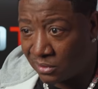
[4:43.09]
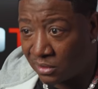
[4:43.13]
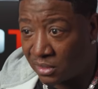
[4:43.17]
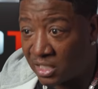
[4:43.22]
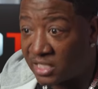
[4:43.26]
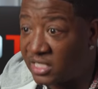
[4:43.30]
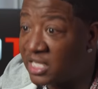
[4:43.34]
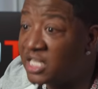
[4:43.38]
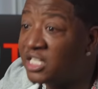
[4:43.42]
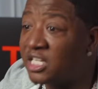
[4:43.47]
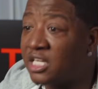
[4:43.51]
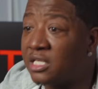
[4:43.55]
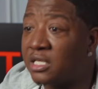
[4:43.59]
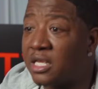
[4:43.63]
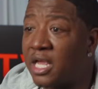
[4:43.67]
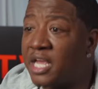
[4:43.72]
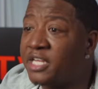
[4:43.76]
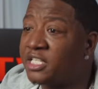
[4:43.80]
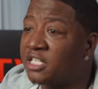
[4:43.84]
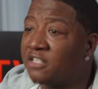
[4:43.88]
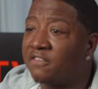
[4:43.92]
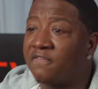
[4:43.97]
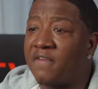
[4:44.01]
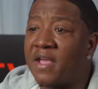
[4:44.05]
Cause he just
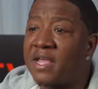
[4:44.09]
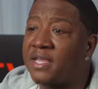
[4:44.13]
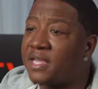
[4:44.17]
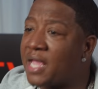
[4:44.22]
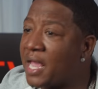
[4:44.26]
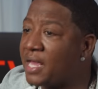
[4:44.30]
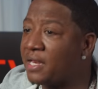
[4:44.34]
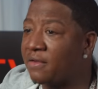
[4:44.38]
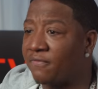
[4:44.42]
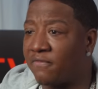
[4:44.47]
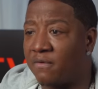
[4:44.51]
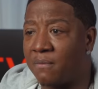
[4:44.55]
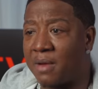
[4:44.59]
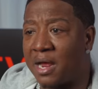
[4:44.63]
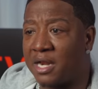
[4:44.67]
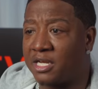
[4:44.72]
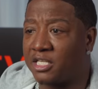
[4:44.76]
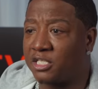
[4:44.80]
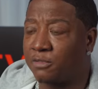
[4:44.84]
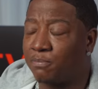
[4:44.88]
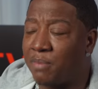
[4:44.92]
exactly. he just vacated from out his